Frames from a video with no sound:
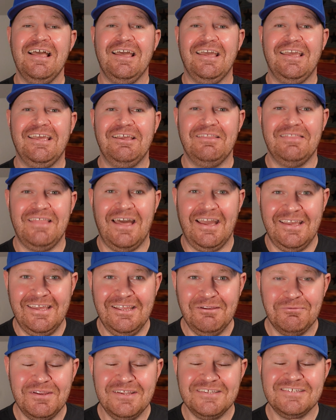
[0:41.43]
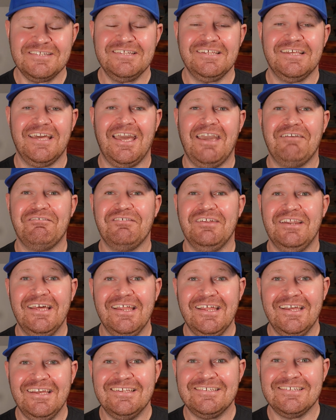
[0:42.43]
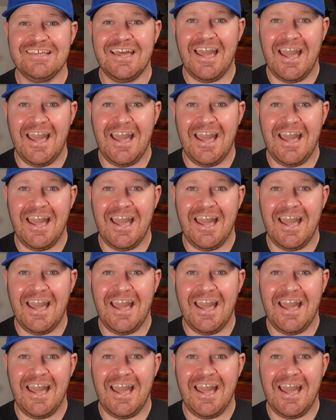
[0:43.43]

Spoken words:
He recently gave, and it is